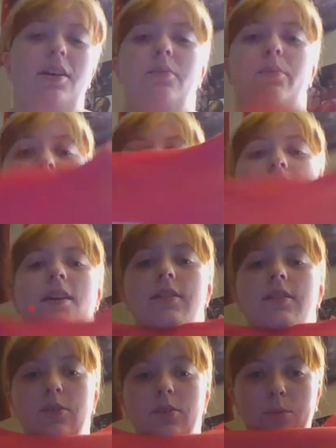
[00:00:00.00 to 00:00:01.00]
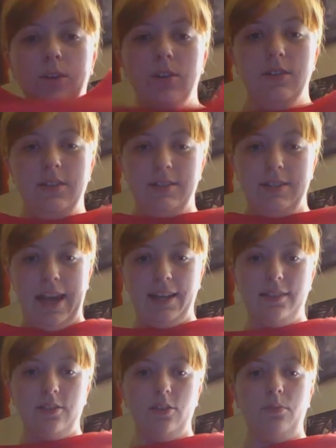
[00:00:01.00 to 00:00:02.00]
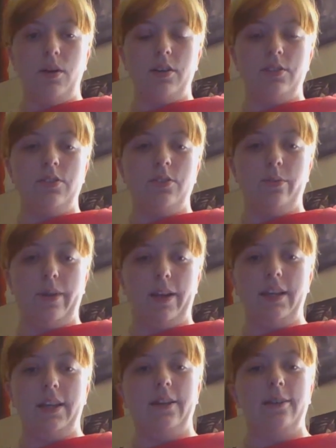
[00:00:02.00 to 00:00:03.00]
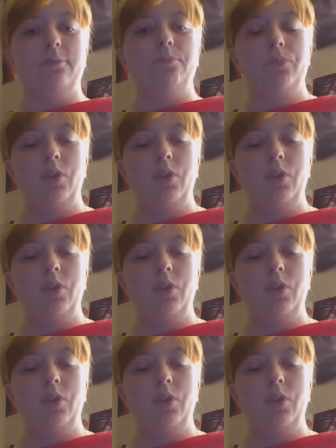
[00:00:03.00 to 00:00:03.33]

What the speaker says: But the words "Daddy's Little Monster" right here.